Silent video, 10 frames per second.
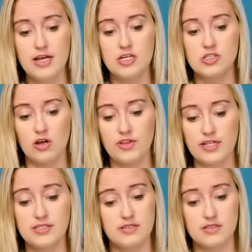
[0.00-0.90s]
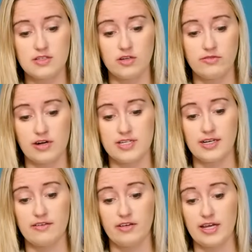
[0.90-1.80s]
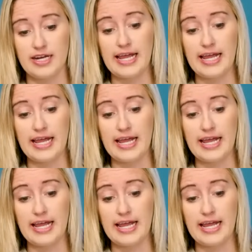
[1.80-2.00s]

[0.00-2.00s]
So that's still very significant.